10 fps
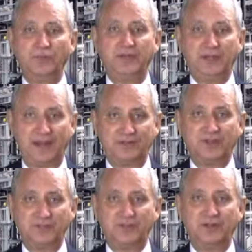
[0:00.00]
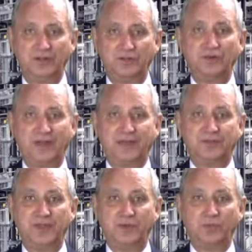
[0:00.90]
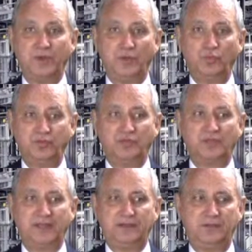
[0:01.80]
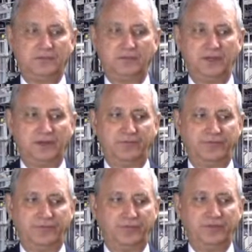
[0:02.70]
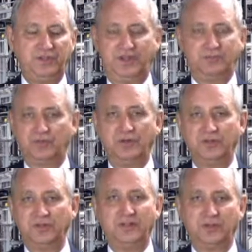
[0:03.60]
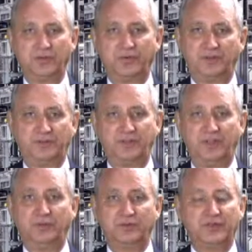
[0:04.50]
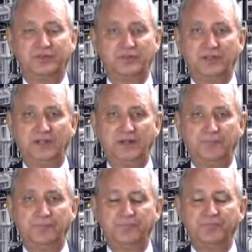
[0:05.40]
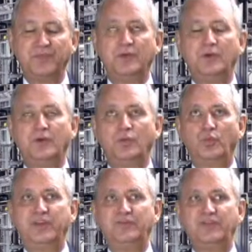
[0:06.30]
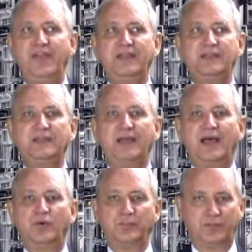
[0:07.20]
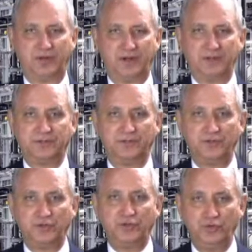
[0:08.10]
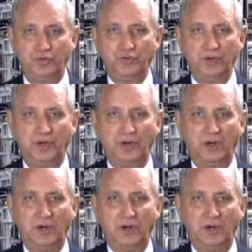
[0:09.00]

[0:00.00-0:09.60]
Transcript: we got it tested, and it turned out that it was like 3 times as good as any other process anyone's ever seen. We've taken our product to